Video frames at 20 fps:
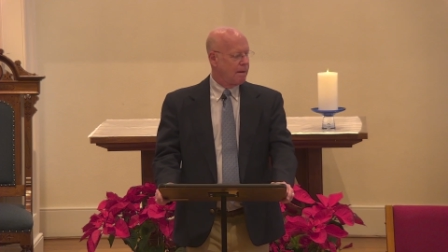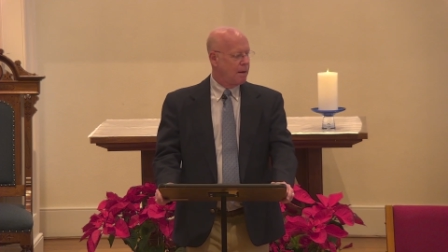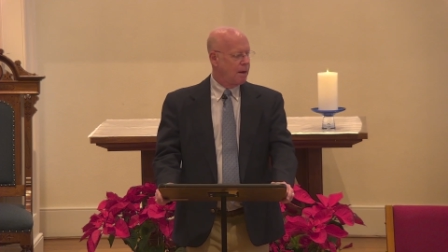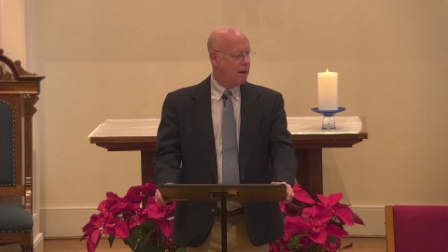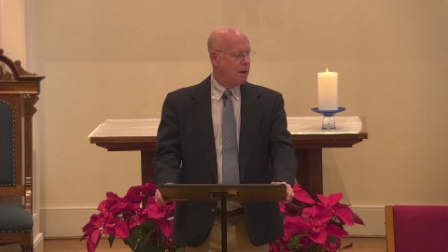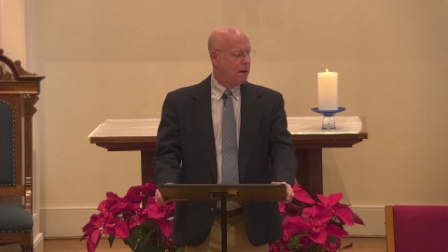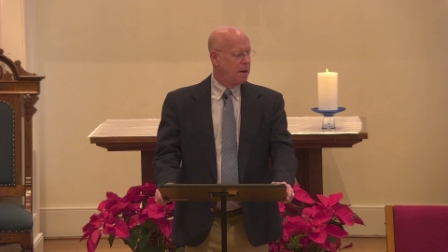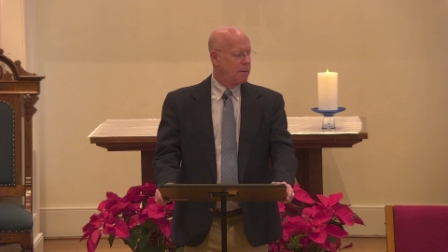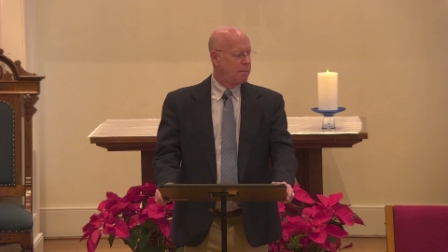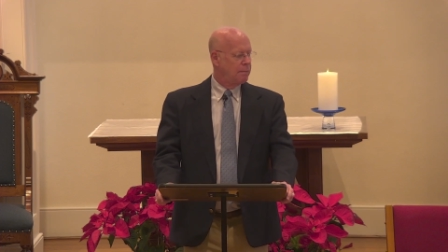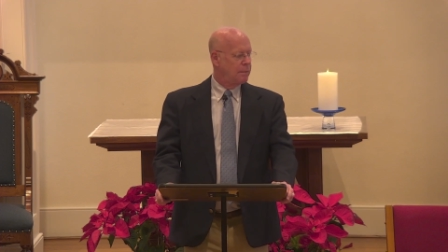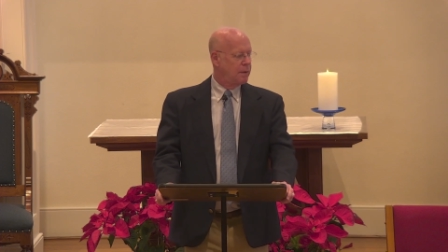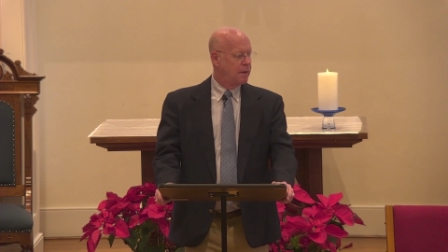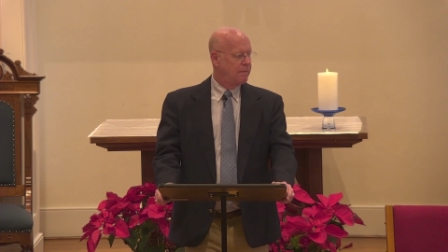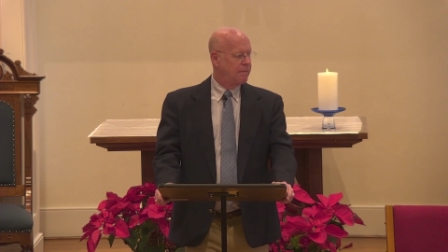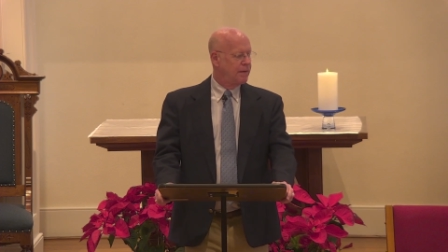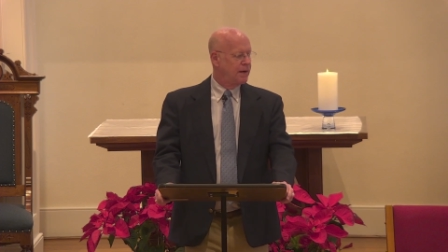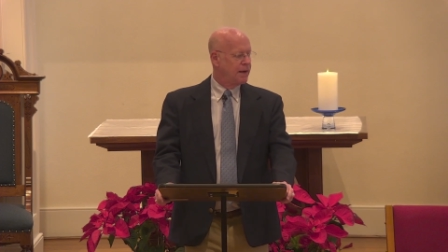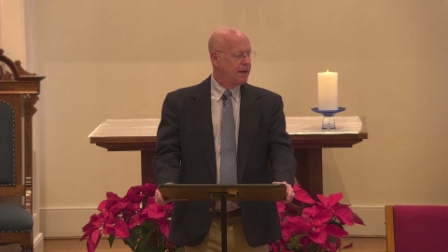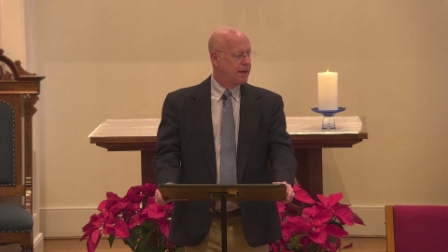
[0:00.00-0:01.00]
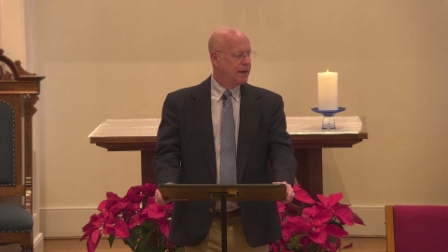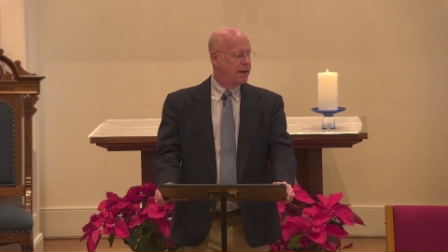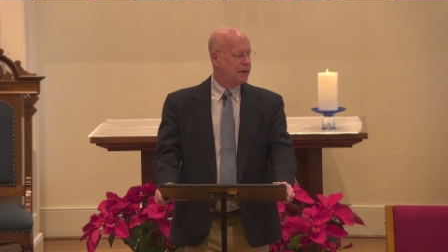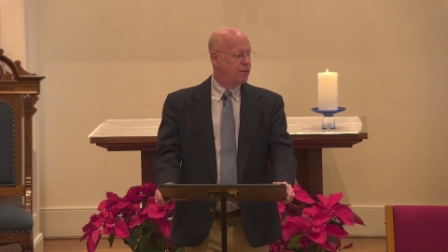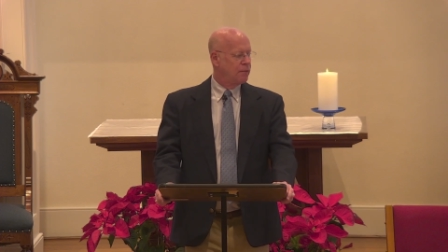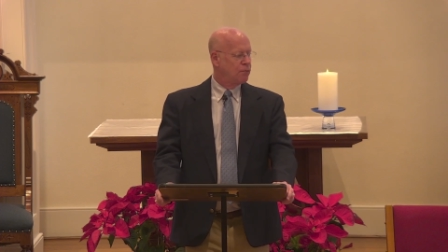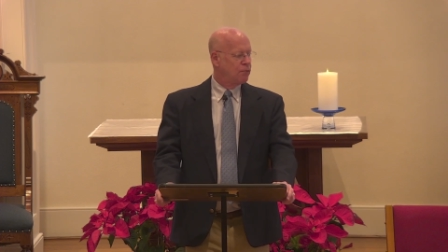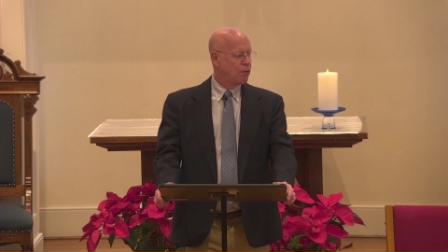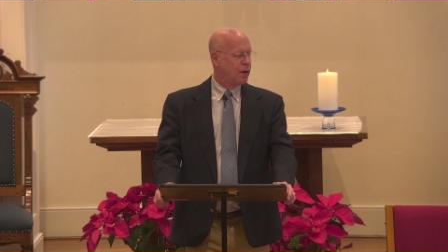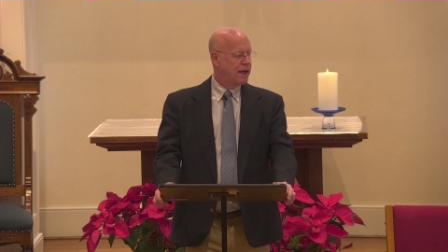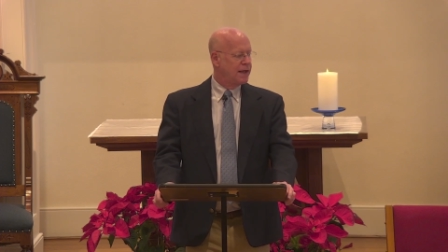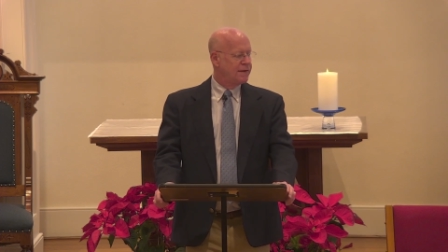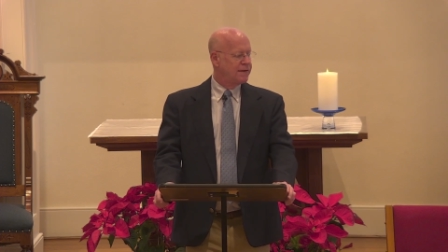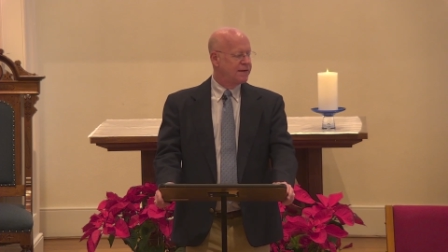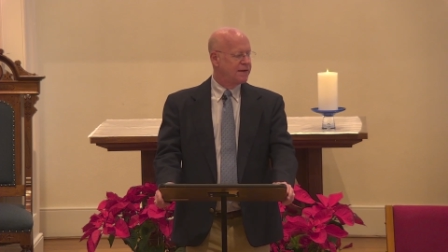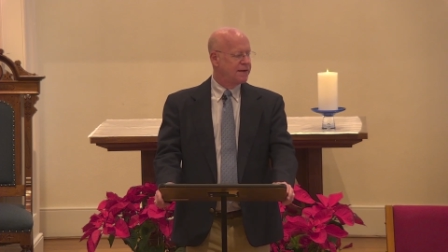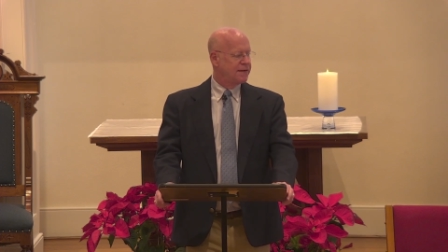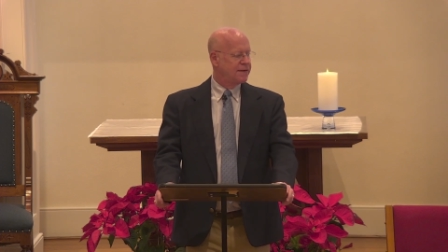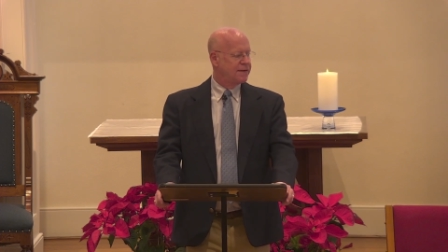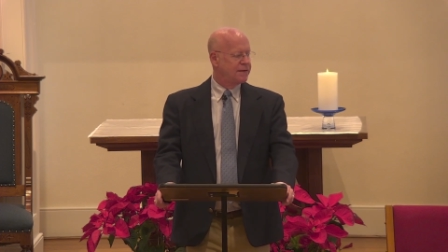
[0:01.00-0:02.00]
um, a very
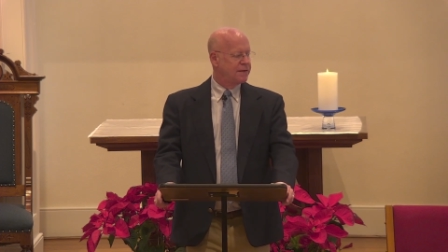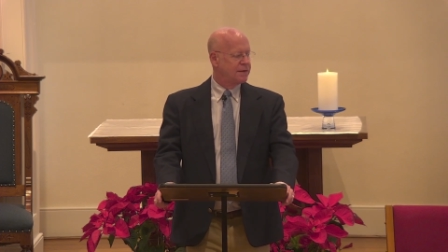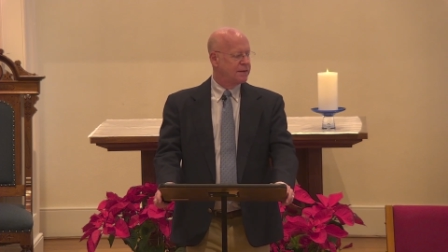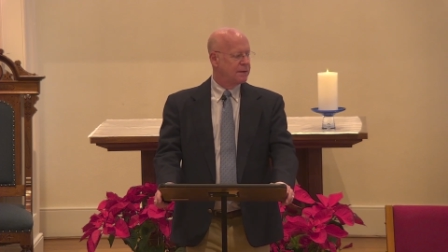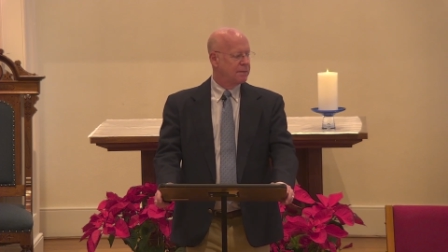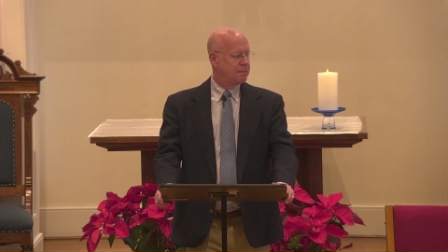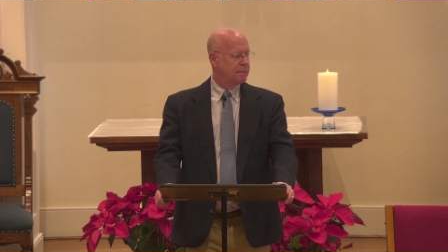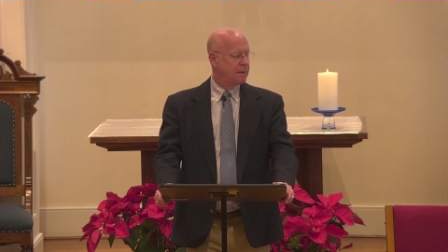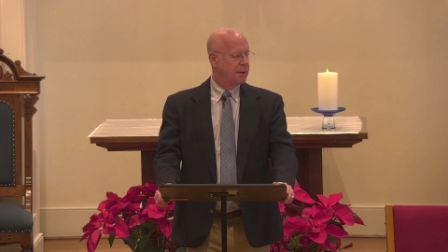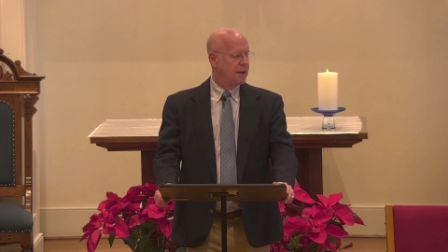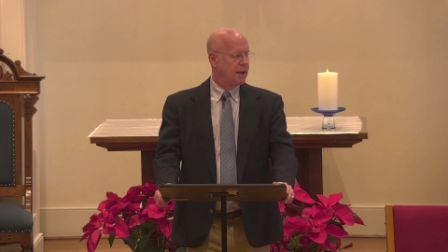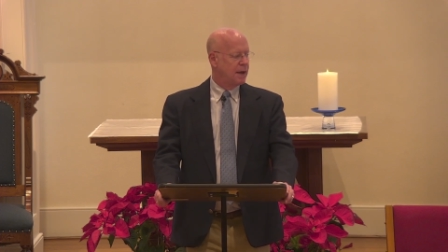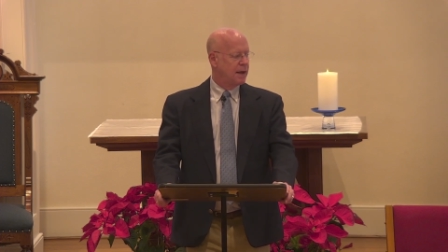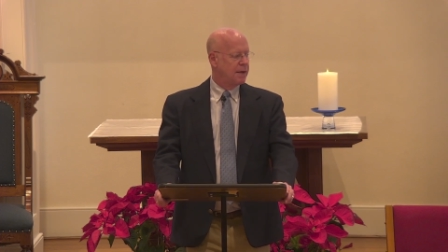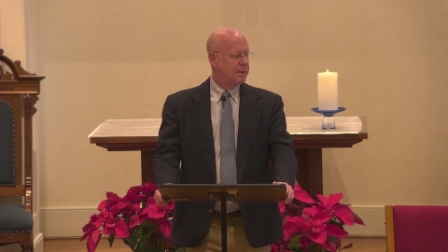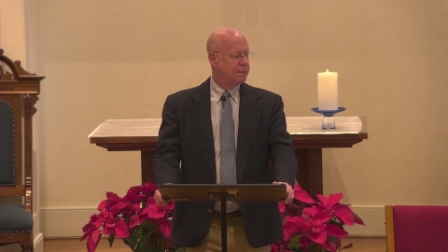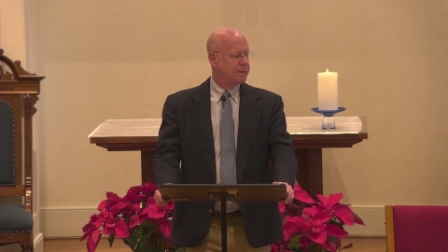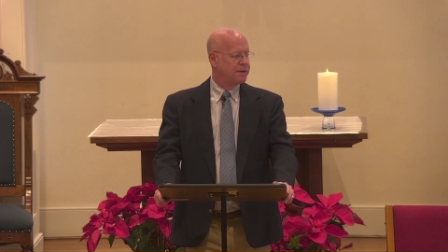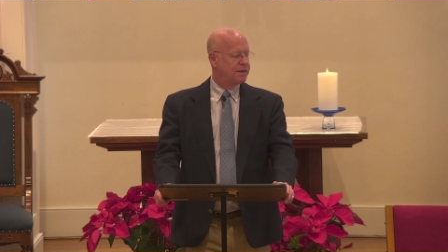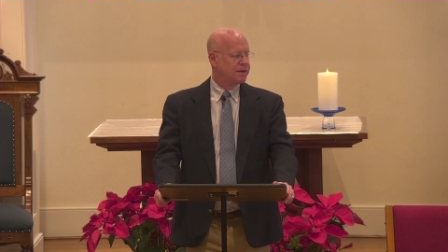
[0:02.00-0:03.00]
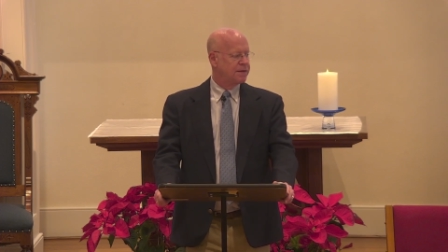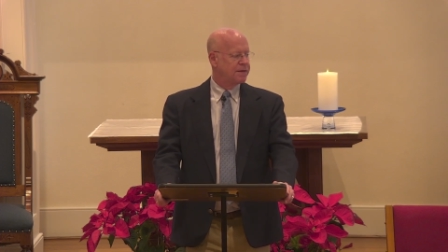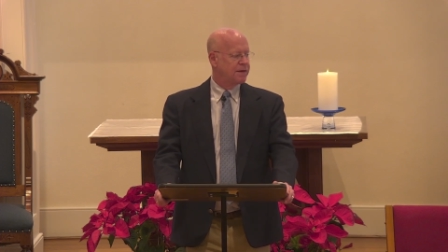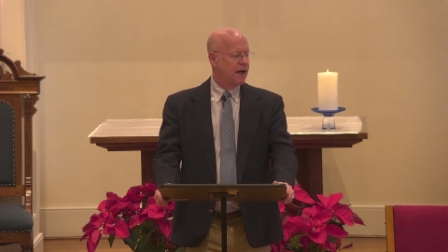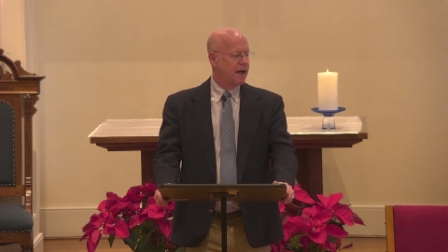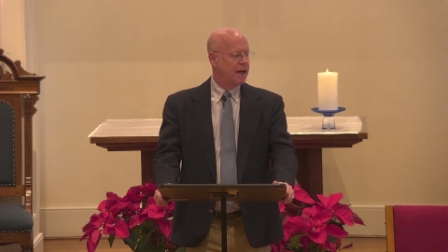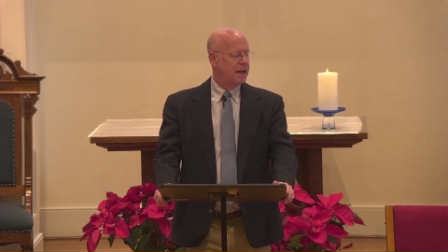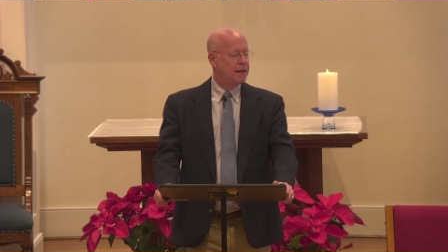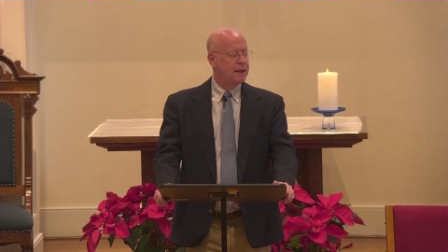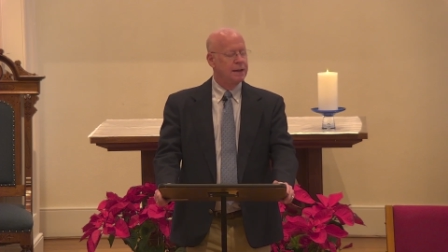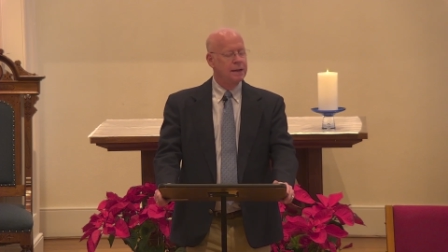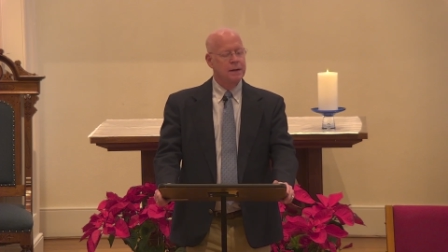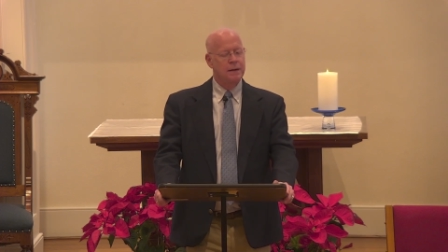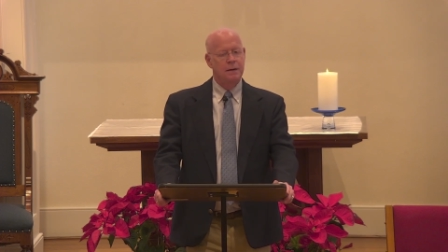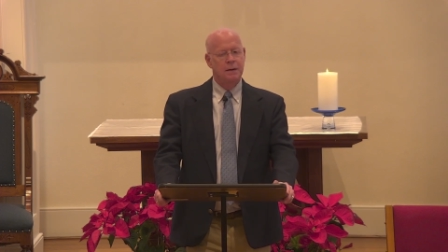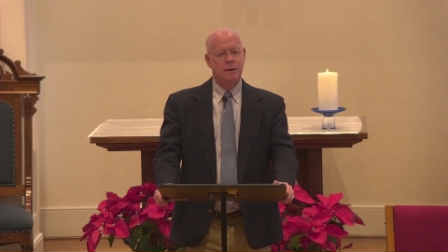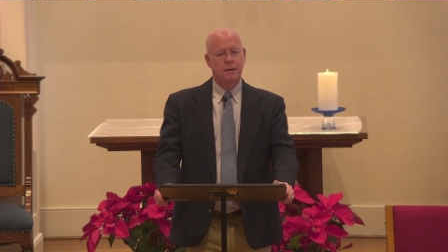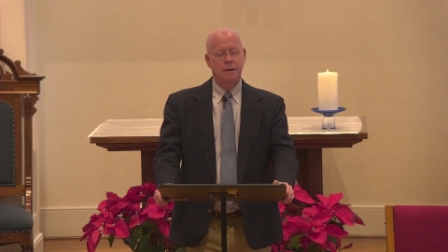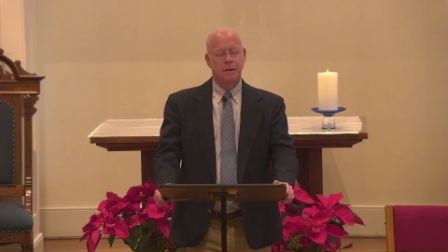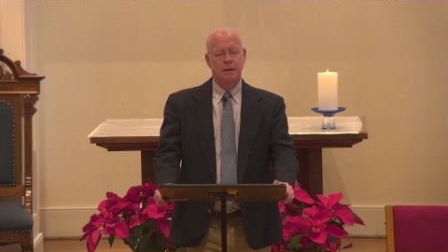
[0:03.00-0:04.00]
racist uh,
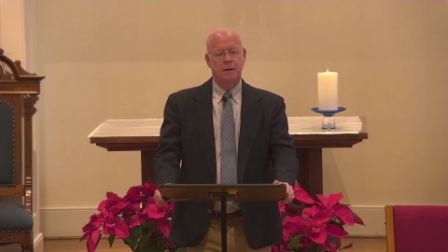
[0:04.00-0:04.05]
society.